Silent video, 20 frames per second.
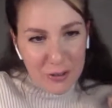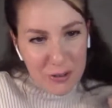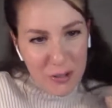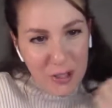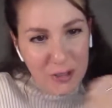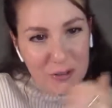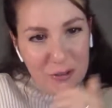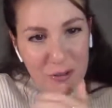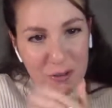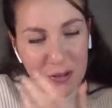
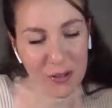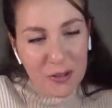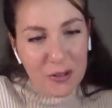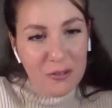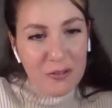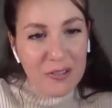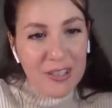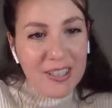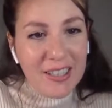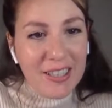Try to think
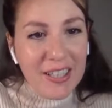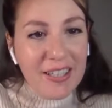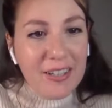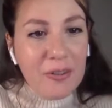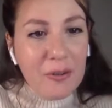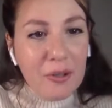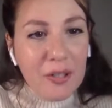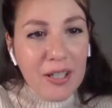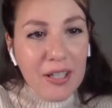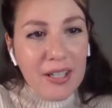of it
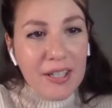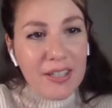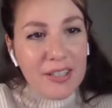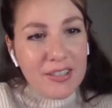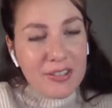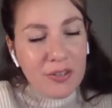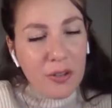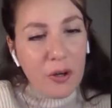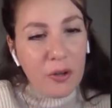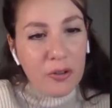like, okay,
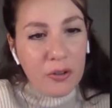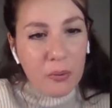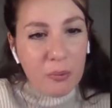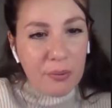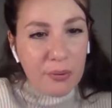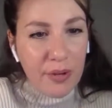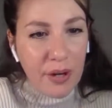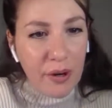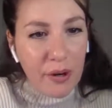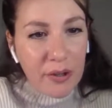it's not on the
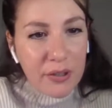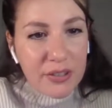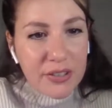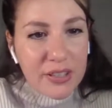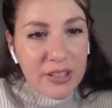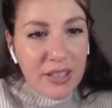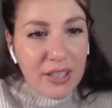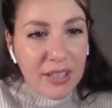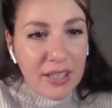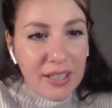
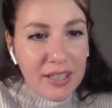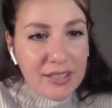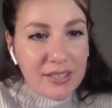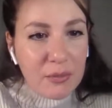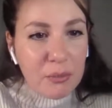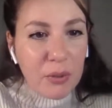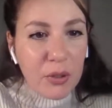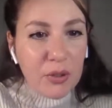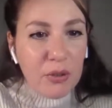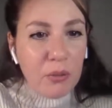priority
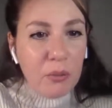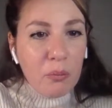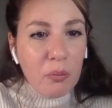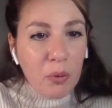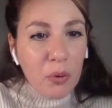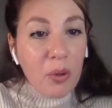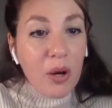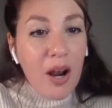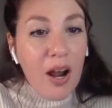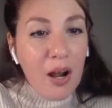list, but the
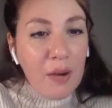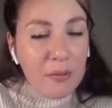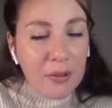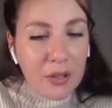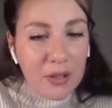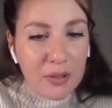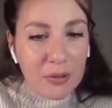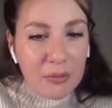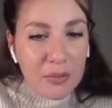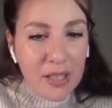more I'm
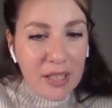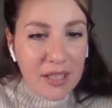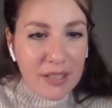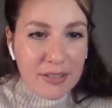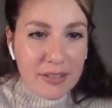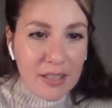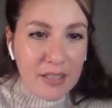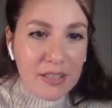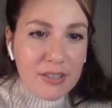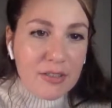going to be
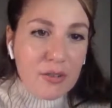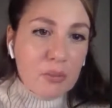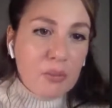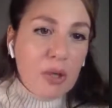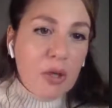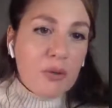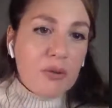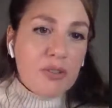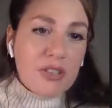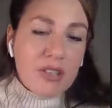excited
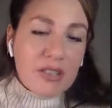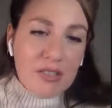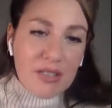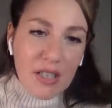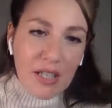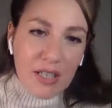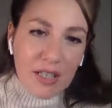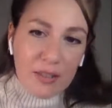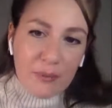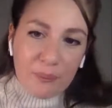about it
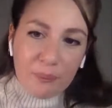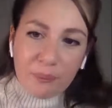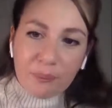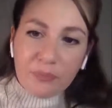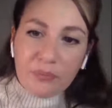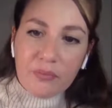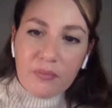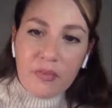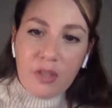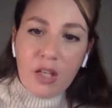and
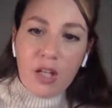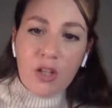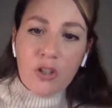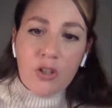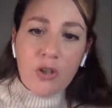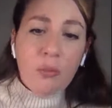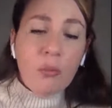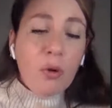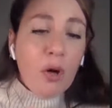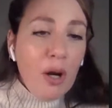
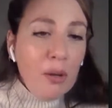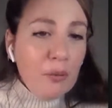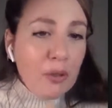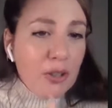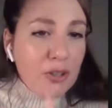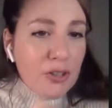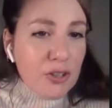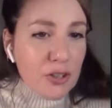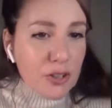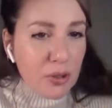the more I'm
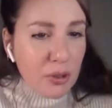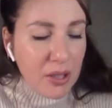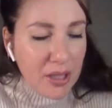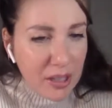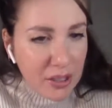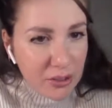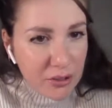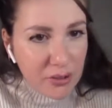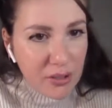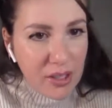going to show
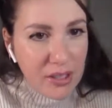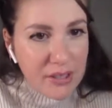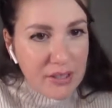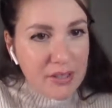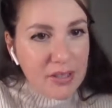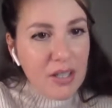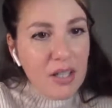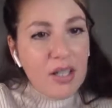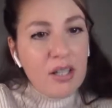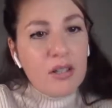
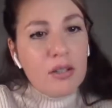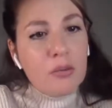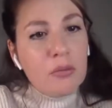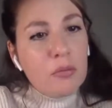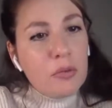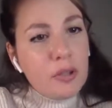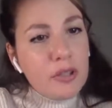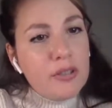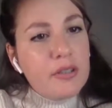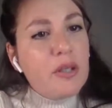interest, the
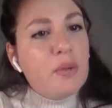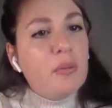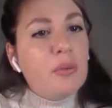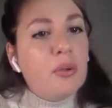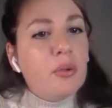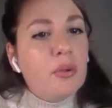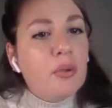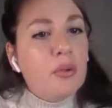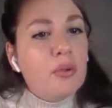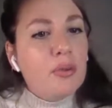more they
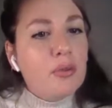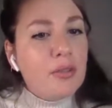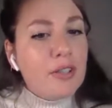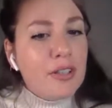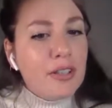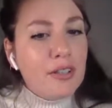will